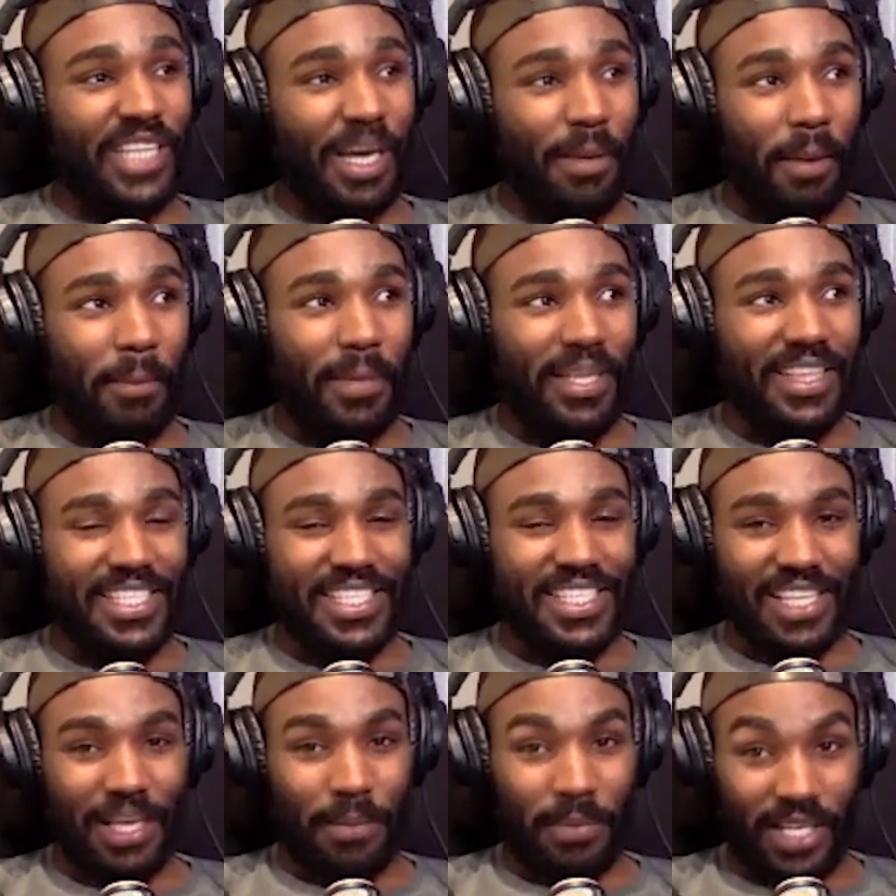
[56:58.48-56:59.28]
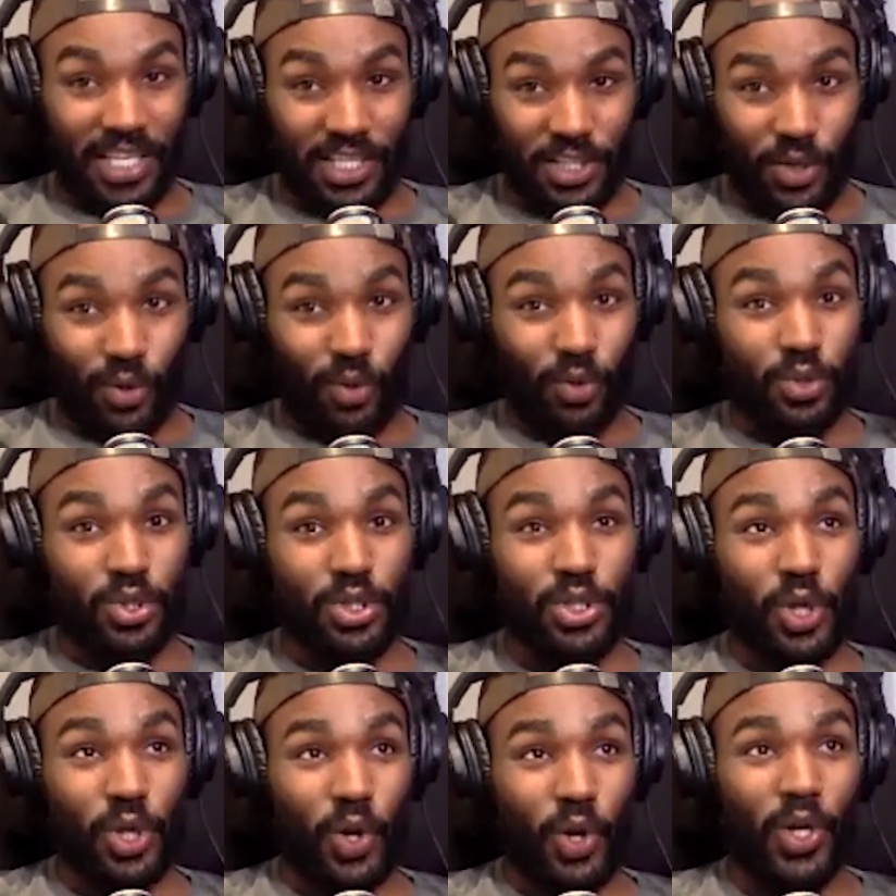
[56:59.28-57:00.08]
time I met this Lebanese girl who was
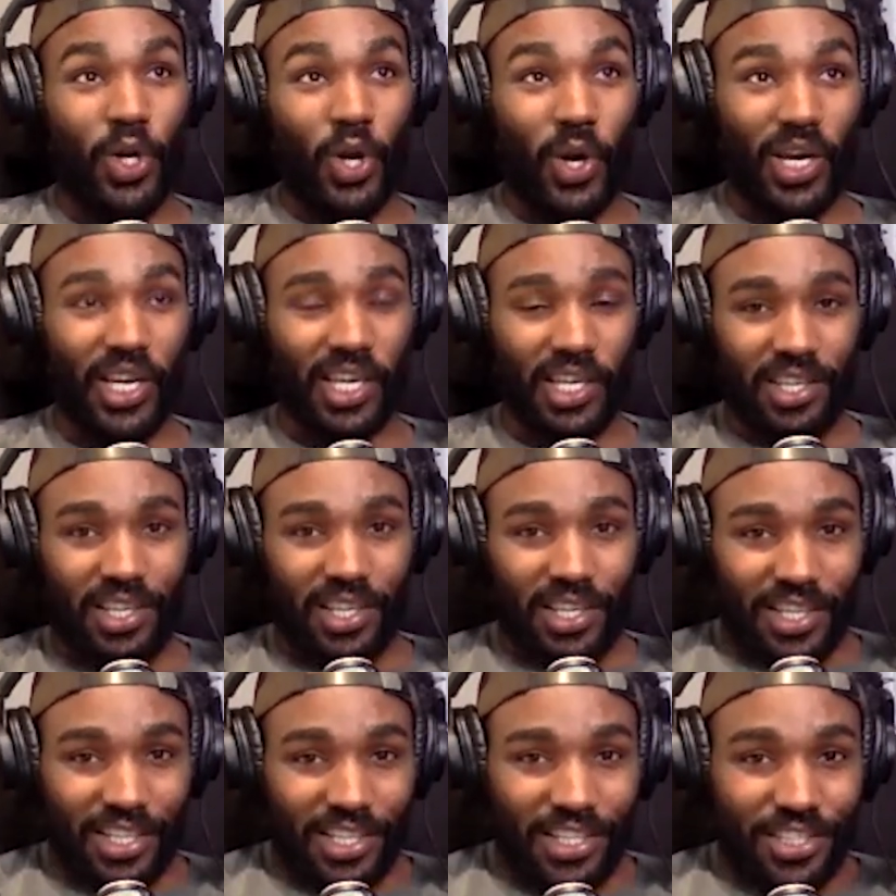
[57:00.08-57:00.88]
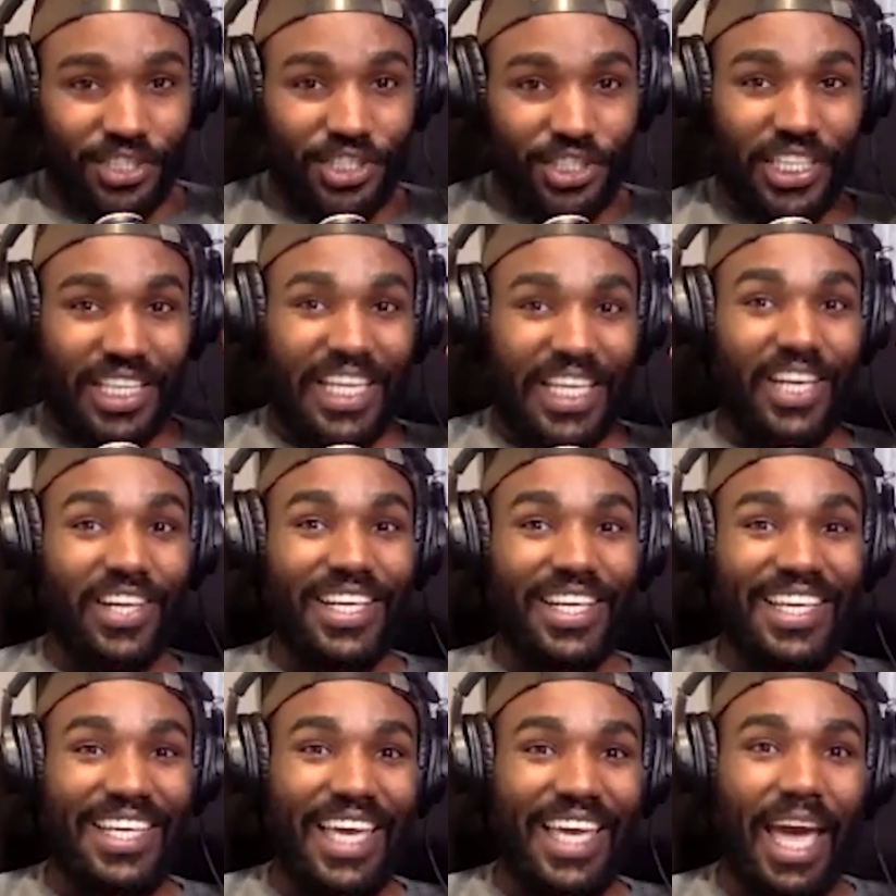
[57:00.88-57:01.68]
so annoying. She
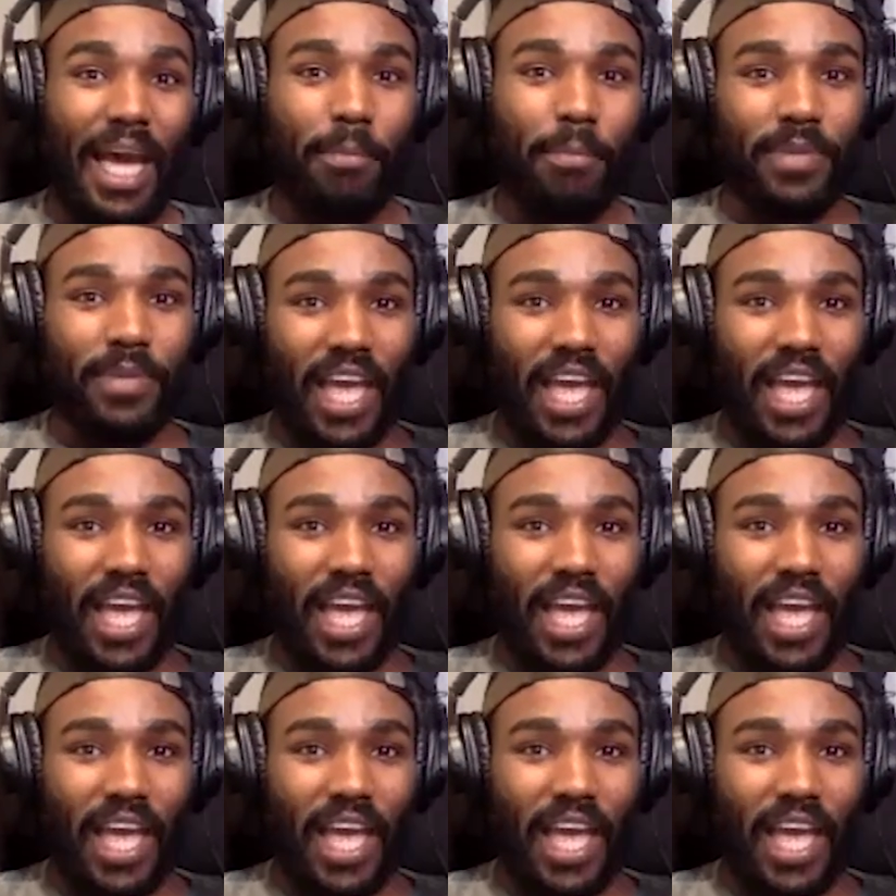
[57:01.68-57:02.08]
literally kept